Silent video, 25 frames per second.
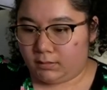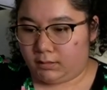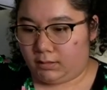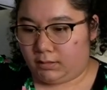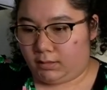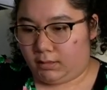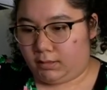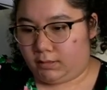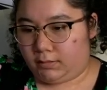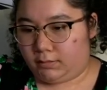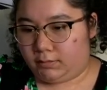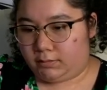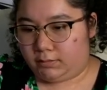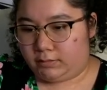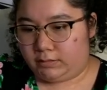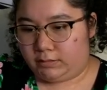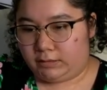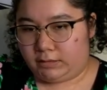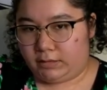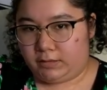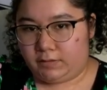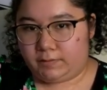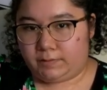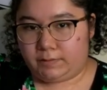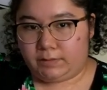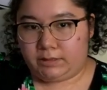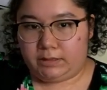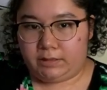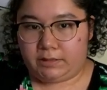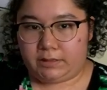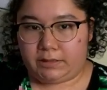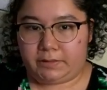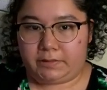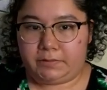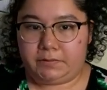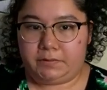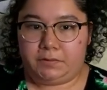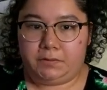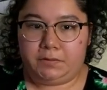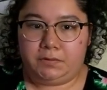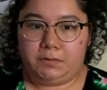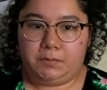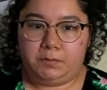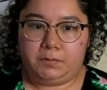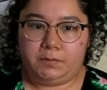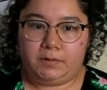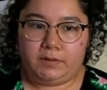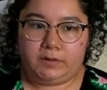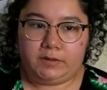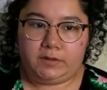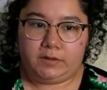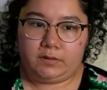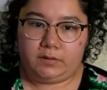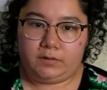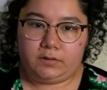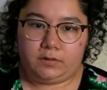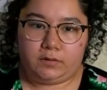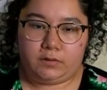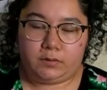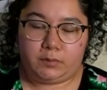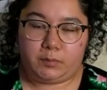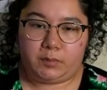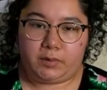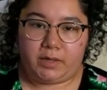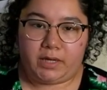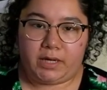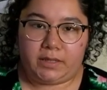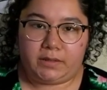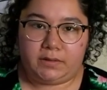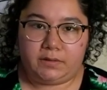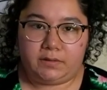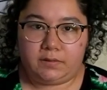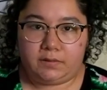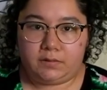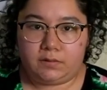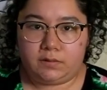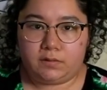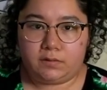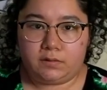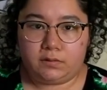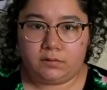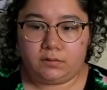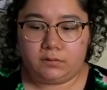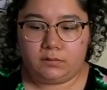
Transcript: I don't know, it sounds really technical, but just practice.